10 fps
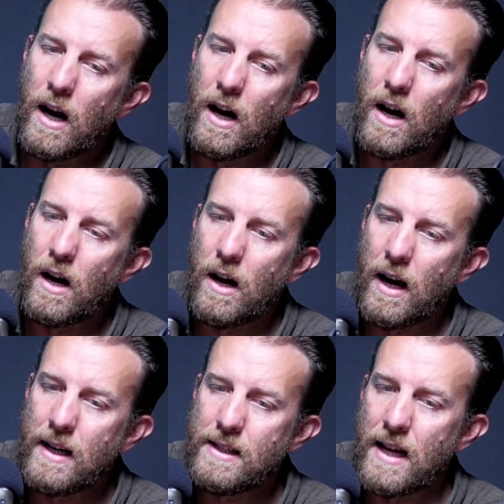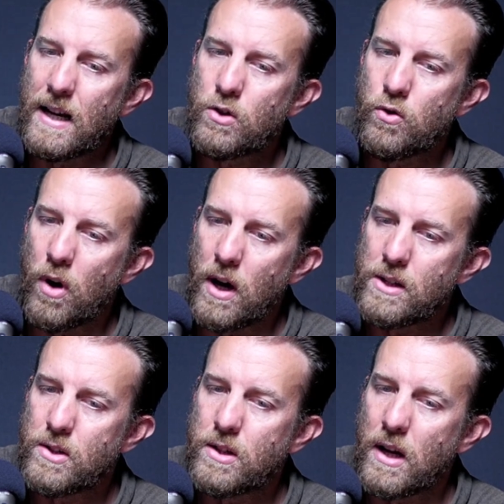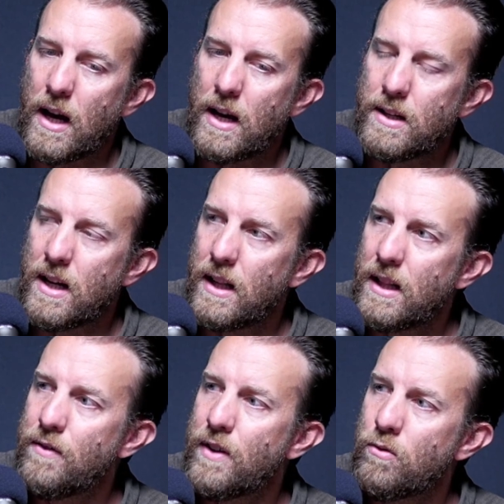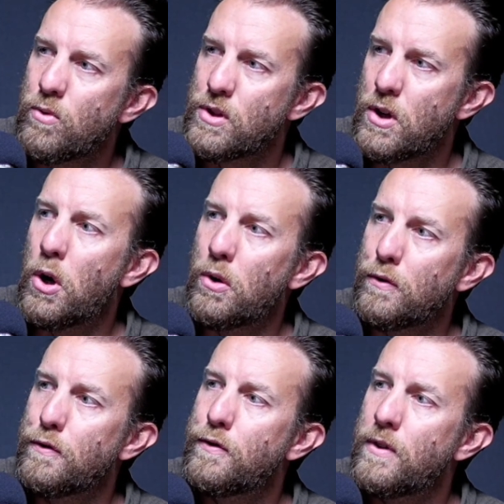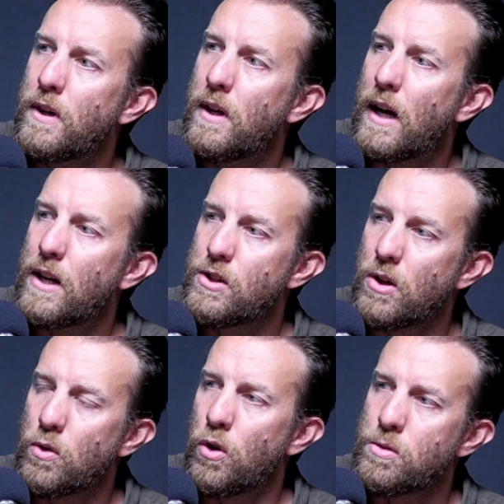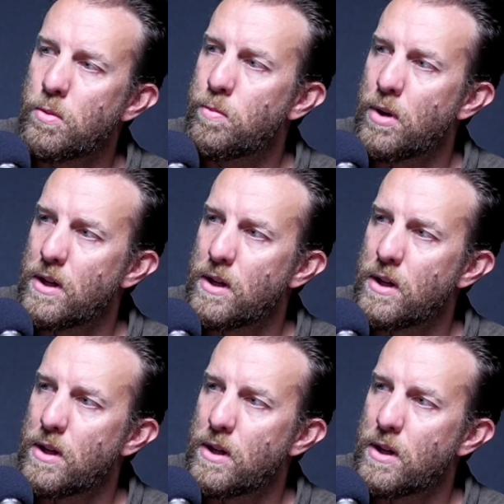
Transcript: uh, a dead Christ and a living resolve. Mm. And so, gospel